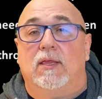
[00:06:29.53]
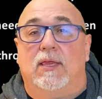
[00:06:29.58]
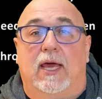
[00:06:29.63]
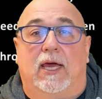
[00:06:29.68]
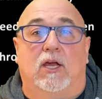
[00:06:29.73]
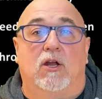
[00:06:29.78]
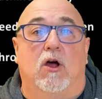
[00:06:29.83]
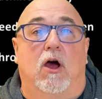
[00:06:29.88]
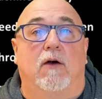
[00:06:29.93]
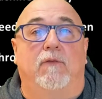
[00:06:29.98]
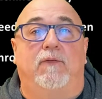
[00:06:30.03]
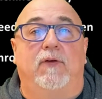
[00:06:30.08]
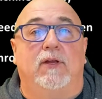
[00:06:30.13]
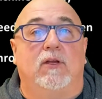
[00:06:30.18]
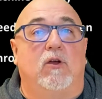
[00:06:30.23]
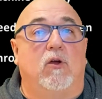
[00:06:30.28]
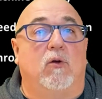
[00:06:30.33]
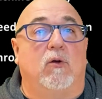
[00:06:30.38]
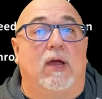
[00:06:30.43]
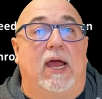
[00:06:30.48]
They can
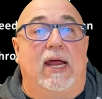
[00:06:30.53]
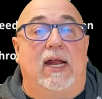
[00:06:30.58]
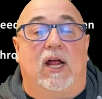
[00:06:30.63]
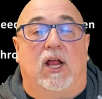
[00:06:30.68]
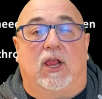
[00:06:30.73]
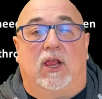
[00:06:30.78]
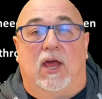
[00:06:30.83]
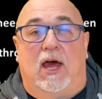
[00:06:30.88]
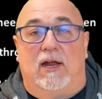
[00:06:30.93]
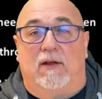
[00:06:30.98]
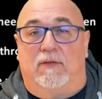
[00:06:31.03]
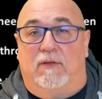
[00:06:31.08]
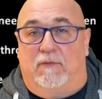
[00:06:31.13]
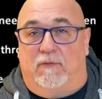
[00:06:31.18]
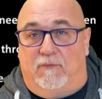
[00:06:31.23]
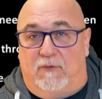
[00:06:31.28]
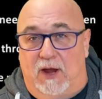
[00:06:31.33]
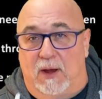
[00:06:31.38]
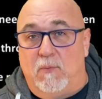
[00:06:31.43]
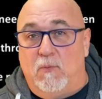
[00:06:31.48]
often create a lot of the
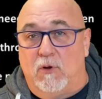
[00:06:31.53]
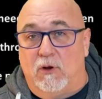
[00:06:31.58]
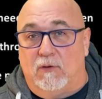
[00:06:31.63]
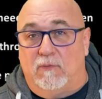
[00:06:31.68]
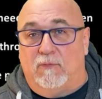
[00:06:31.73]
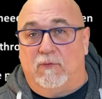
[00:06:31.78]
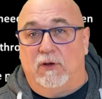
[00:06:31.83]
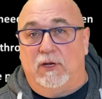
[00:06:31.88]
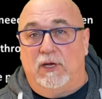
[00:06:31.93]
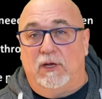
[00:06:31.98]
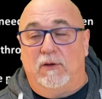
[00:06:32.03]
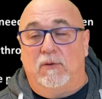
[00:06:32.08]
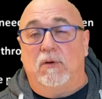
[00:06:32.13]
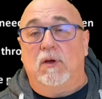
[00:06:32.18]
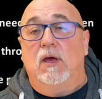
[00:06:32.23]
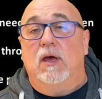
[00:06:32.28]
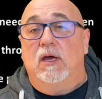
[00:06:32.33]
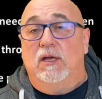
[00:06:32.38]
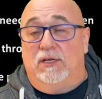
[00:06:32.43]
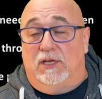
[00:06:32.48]
framework for you
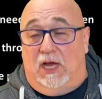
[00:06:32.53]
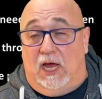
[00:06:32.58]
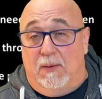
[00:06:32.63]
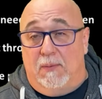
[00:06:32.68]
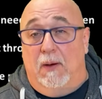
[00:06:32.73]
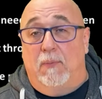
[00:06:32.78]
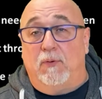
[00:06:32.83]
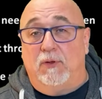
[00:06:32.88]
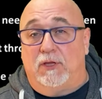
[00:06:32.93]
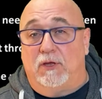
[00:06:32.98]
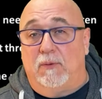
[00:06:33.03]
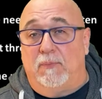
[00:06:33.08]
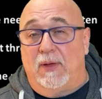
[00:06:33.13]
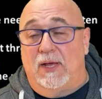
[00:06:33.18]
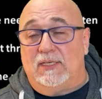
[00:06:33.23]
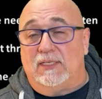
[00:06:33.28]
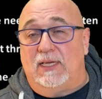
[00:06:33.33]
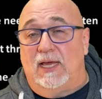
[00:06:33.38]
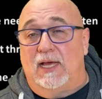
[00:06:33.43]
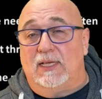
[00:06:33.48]
to come up with your
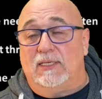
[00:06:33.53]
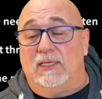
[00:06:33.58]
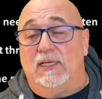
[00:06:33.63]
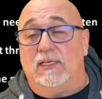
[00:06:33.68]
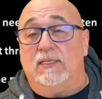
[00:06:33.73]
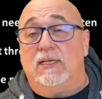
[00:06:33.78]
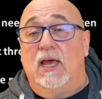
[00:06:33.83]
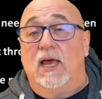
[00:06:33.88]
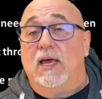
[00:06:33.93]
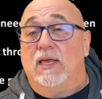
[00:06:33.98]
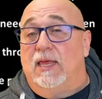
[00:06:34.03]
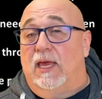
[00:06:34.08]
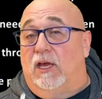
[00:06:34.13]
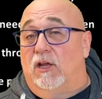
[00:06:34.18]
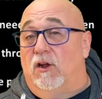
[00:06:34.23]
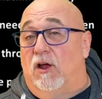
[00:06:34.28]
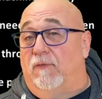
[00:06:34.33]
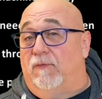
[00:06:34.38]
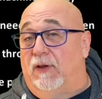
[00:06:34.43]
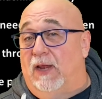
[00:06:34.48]
best guesses. They
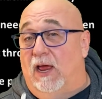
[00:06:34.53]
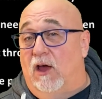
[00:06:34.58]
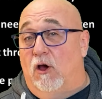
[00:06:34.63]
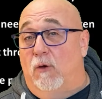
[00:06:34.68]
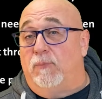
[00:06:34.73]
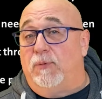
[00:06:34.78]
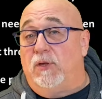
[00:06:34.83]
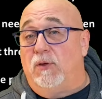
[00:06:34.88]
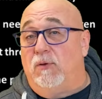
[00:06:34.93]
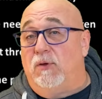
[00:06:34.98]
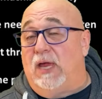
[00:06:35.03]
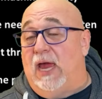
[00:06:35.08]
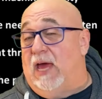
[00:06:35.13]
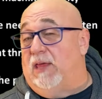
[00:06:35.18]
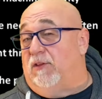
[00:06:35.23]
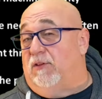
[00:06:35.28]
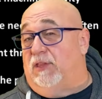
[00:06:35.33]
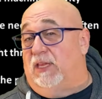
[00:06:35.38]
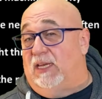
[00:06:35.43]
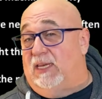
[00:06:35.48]
can often help you
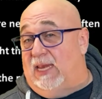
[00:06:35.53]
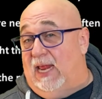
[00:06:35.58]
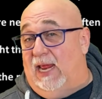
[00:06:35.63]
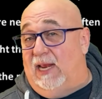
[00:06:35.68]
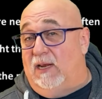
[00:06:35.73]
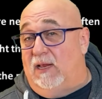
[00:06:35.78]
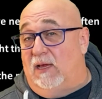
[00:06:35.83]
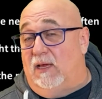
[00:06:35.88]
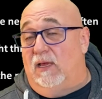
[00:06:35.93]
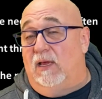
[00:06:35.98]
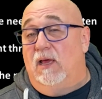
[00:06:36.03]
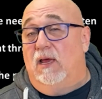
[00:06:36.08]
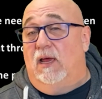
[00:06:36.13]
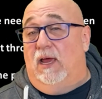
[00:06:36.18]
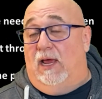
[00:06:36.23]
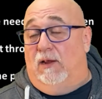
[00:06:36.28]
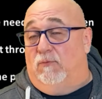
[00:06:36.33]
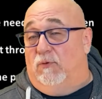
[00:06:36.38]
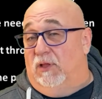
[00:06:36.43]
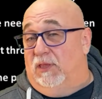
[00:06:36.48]
gather the data
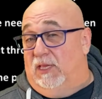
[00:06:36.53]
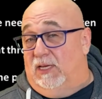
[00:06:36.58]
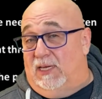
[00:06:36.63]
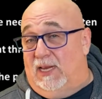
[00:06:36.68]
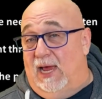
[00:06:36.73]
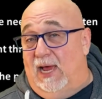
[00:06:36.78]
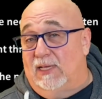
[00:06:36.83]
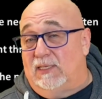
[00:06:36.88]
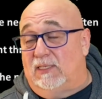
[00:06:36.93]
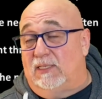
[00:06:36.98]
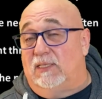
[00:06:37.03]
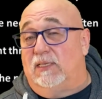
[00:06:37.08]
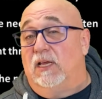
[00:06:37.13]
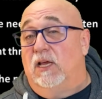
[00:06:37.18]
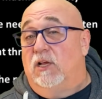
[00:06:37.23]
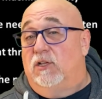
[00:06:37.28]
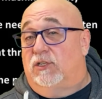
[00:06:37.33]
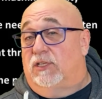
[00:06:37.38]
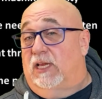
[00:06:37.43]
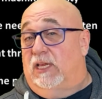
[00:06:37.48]
and run the tests
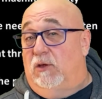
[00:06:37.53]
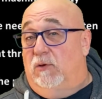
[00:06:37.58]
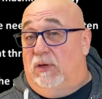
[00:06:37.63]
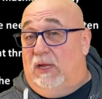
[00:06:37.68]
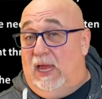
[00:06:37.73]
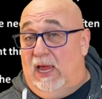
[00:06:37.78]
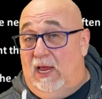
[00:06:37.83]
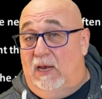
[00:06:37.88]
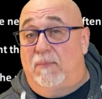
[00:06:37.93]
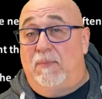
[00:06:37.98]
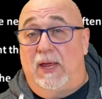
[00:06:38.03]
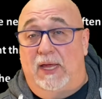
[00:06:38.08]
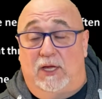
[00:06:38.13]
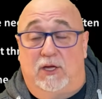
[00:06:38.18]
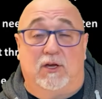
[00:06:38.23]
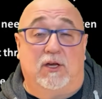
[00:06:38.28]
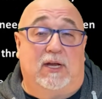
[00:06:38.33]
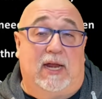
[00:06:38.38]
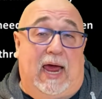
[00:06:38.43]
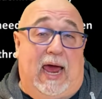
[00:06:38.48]
so that you can
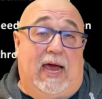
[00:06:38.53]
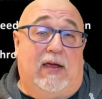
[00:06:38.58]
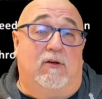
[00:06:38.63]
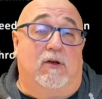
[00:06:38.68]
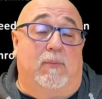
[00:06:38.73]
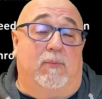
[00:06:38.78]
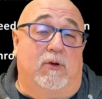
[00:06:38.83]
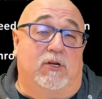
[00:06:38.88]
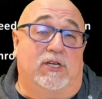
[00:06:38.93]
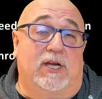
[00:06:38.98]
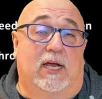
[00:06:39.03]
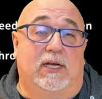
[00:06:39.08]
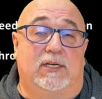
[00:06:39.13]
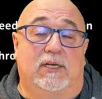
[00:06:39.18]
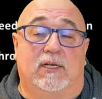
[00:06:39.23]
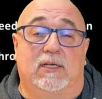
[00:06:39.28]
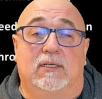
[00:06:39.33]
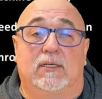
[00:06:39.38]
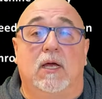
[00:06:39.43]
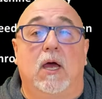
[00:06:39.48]
make good, accurate
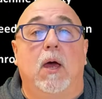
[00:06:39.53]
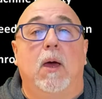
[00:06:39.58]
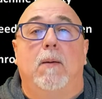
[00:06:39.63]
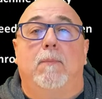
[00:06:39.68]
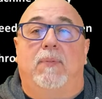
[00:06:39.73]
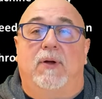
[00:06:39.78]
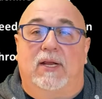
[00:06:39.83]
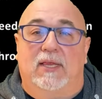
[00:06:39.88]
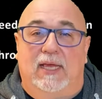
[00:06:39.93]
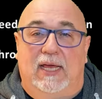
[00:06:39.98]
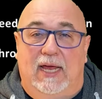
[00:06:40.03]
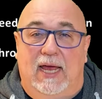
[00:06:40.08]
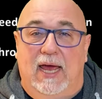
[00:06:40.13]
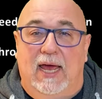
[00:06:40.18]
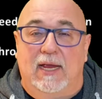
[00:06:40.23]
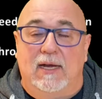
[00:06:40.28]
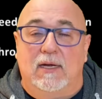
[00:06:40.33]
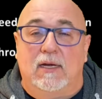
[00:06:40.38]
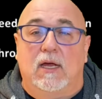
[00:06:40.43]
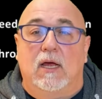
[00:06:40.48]
projections. But in the
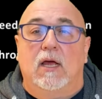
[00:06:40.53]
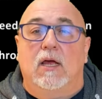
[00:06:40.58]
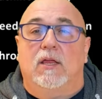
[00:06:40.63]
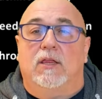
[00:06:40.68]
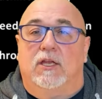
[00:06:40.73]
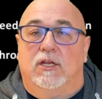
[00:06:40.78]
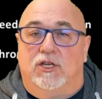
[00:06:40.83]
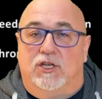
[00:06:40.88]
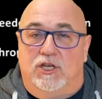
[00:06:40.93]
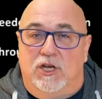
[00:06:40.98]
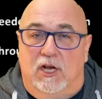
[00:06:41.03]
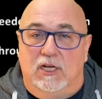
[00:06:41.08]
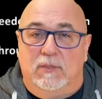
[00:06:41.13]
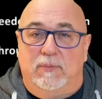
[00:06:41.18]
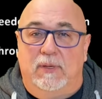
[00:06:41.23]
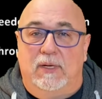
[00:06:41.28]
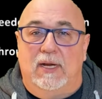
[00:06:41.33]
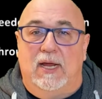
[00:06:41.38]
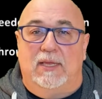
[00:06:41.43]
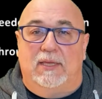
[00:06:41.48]
end, the
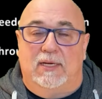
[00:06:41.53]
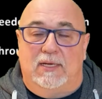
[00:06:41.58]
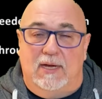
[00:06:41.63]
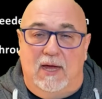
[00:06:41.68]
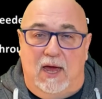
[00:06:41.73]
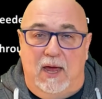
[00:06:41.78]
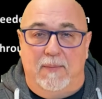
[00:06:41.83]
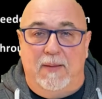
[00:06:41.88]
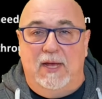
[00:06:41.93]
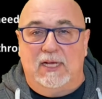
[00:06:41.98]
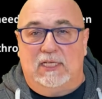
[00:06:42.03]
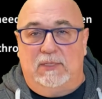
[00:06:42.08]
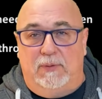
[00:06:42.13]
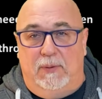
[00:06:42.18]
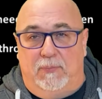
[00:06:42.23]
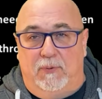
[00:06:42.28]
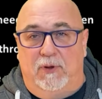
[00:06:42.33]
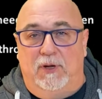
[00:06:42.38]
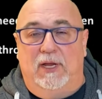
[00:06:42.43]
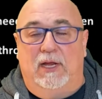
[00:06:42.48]
judgment and the time has to
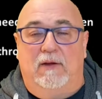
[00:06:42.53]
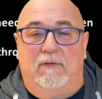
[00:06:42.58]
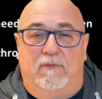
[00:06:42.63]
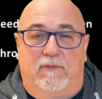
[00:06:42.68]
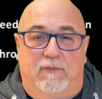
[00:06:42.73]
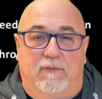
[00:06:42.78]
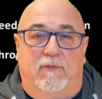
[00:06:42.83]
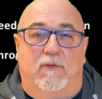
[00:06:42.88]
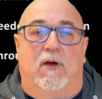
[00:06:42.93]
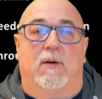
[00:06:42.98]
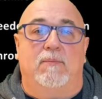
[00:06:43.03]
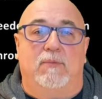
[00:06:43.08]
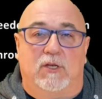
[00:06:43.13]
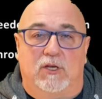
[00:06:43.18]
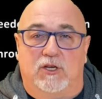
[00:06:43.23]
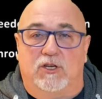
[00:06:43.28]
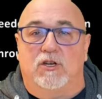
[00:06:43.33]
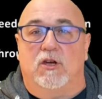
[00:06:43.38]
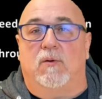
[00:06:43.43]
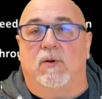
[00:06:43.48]
be put in from
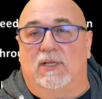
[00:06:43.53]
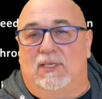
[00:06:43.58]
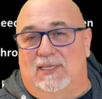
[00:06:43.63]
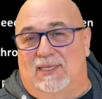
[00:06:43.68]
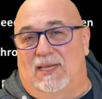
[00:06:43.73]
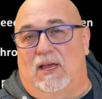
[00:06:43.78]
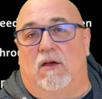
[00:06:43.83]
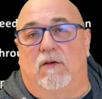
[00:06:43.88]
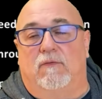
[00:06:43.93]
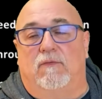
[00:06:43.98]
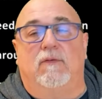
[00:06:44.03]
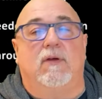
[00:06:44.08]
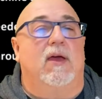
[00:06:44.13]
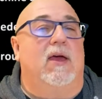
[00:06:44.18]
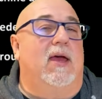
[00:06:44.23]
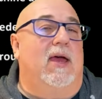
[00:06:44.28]
the show itself.